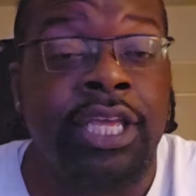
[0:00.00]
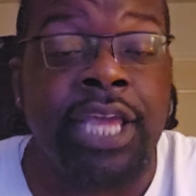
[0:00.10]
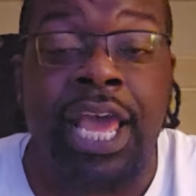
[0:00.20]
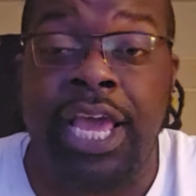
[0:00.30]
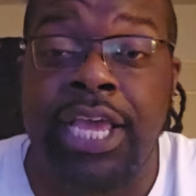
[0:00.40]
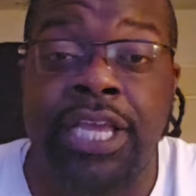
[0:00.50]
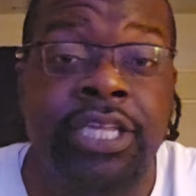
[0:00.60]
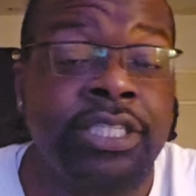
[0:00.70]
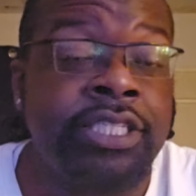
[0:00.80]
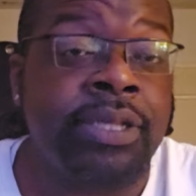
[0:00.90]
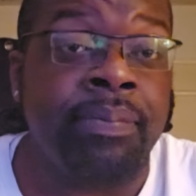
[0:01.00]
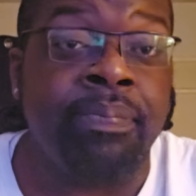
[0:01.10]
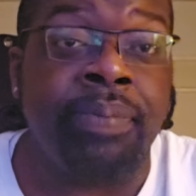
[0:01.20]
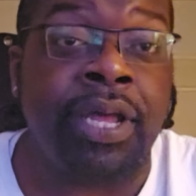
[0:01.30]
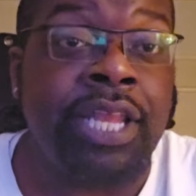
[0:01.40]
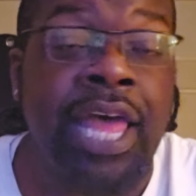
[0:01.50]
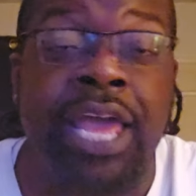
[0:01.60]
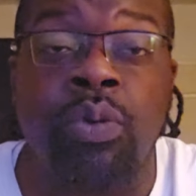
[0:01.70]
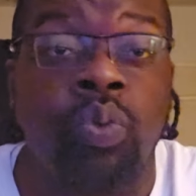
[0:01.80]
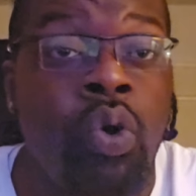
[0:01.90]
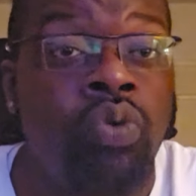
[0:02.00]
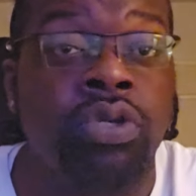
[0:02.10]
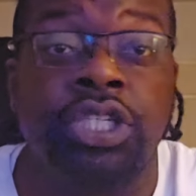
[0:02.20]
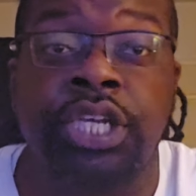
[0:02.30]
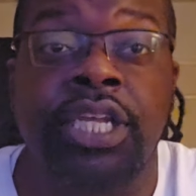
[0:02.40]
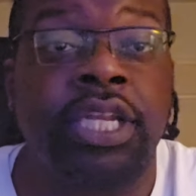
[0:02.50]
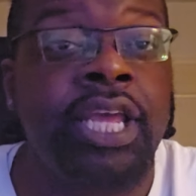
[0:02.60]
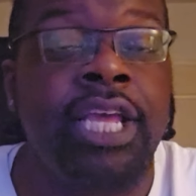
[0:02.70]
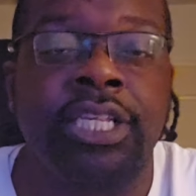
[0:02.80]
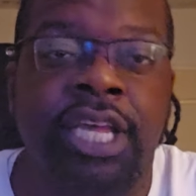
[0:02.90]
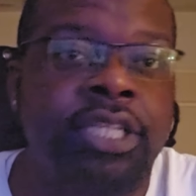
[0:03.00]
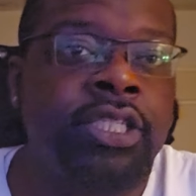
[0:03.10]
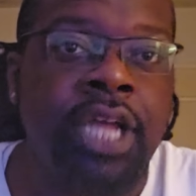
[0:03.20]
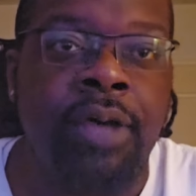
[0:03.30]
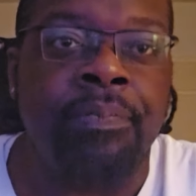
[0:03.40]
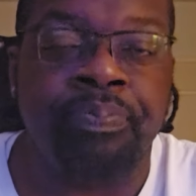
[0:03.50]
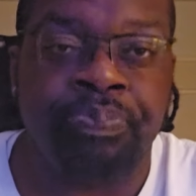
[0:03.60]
gays, but like woke shit is, is dumb.